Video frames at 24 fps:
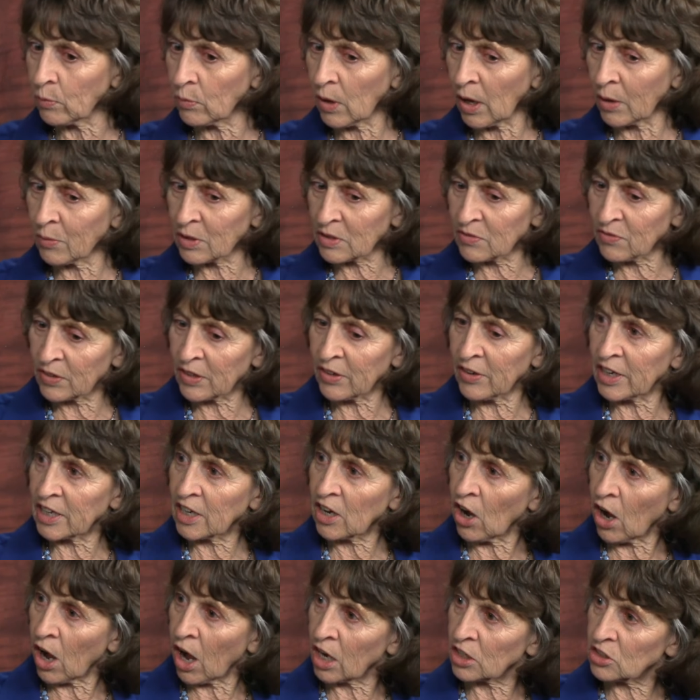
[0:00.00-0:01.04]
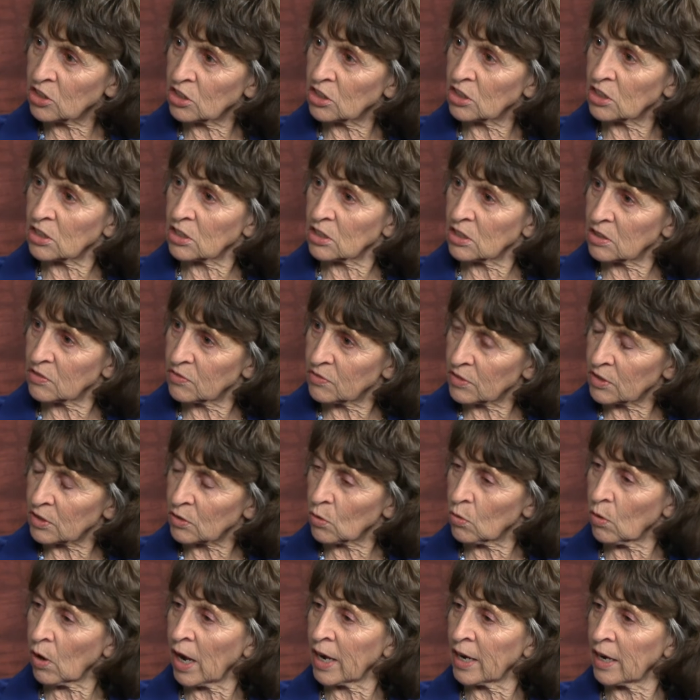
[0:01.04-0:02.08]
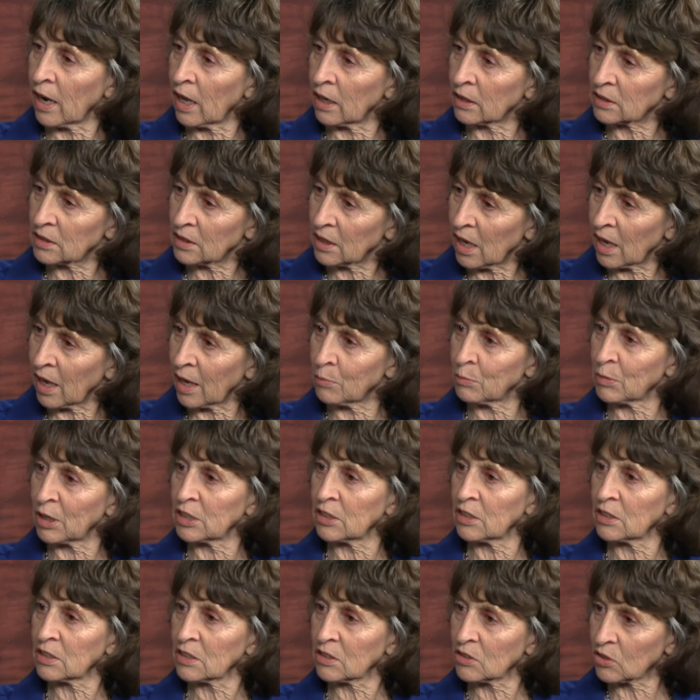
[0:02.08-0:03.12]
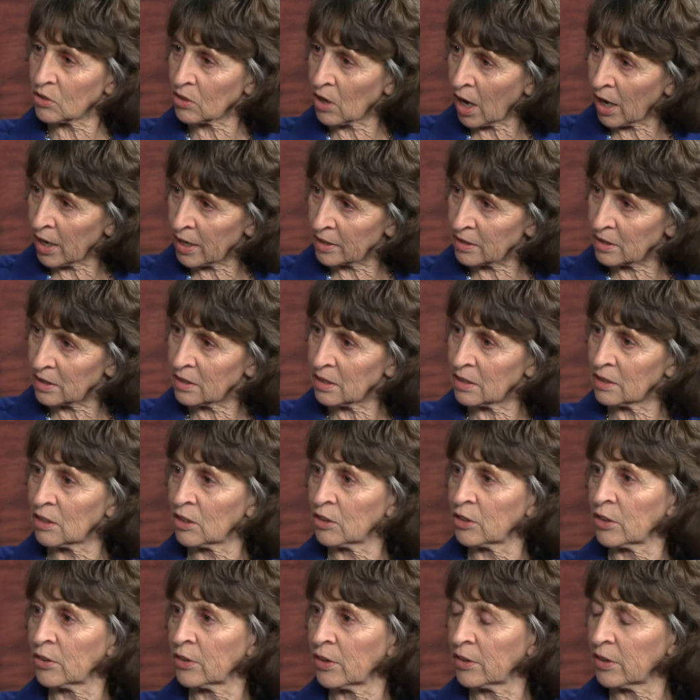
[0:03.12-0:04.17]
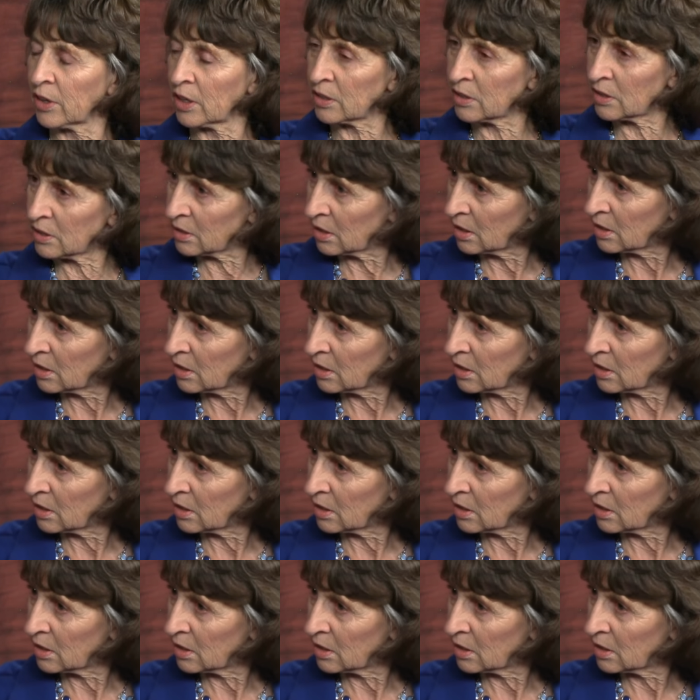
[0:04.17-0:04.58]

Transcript: I was very cautious yeah. for quite a long time and just trying to learn and.